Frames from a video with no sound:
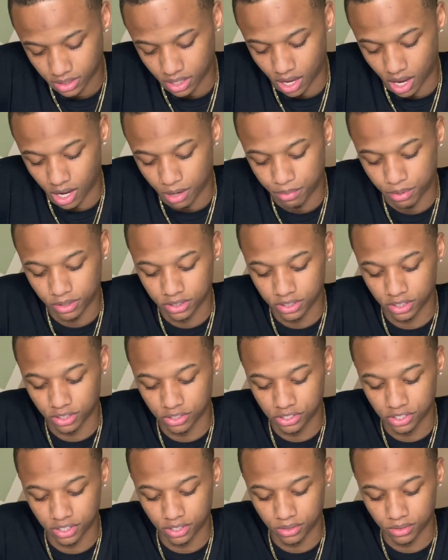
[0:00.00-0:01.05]
I
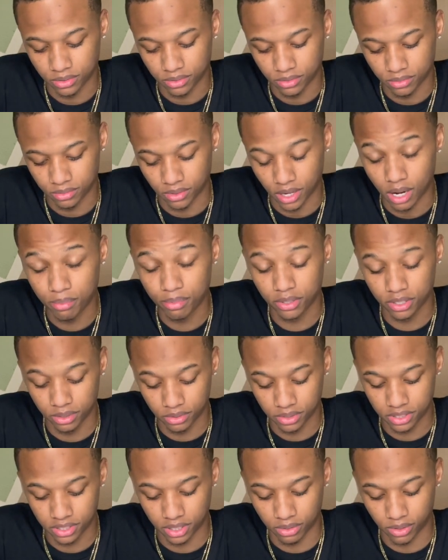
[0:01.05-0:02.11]

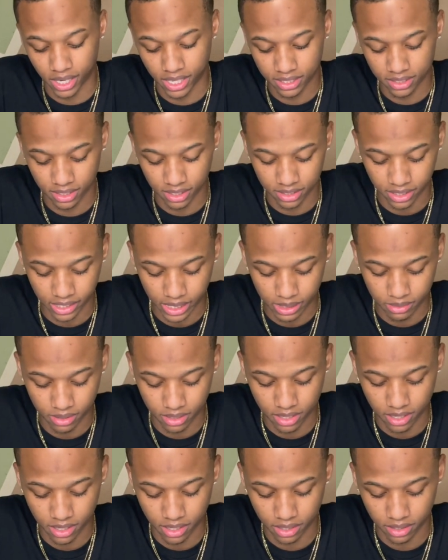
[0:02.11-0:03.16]
went to the White Sox game
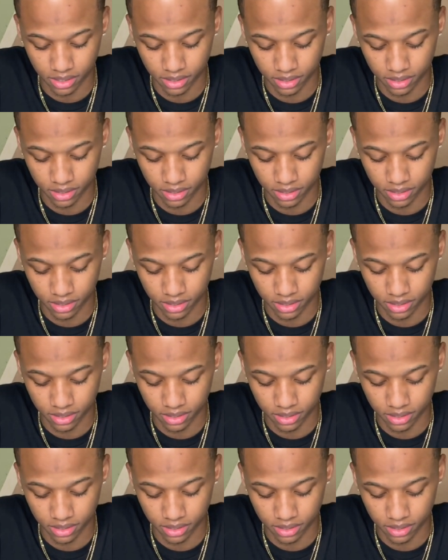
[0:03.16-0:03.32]
today.